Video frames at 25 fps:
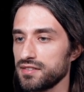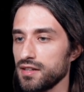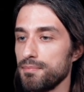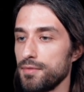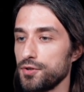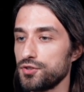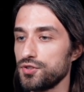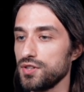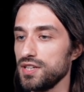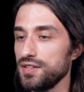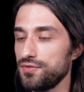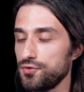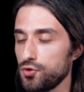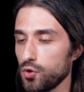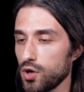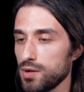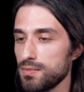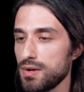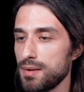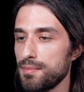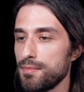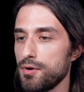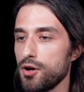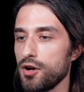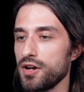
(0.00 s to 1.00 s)
But if you
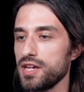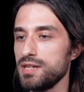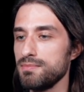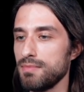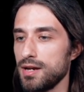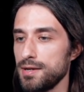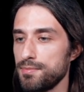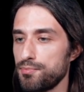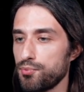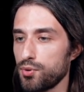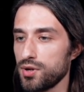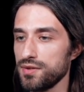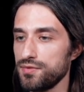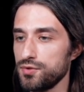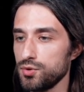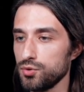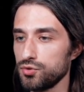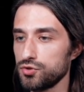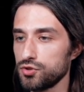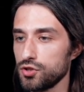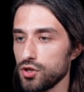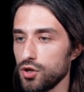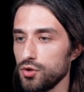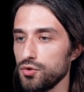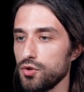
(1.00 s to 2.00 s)
remember in my previous
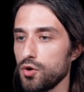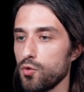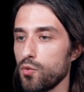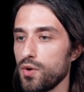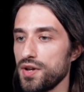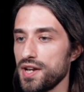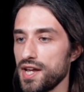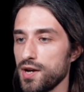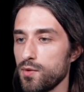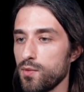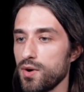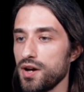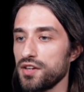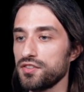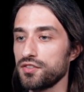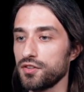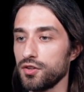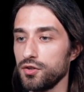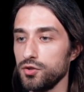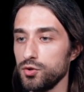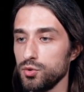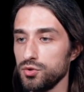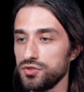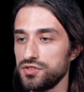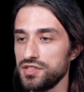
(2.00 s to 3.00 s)
code, when I was
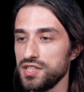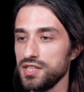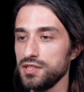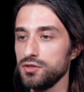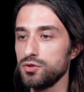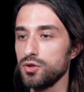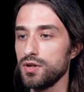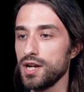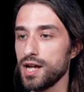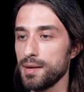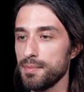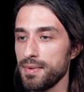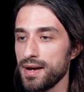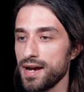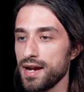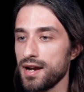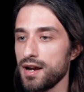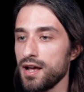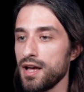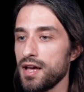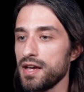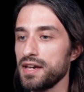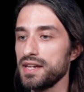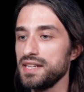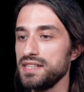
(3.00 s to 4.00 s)
using the label
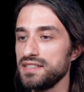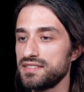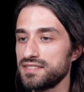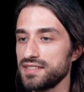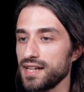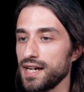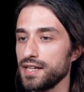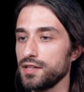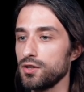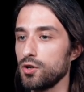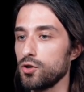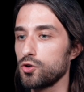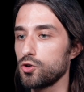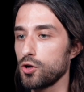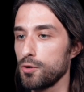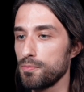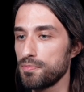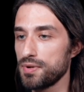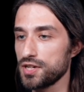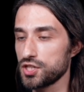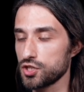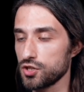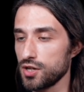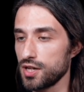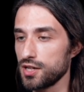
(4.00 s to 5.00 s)
inside a
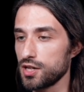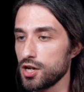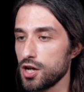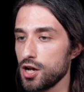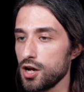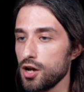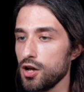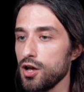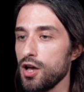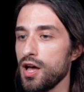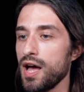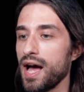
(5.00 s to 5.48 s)
completion handler,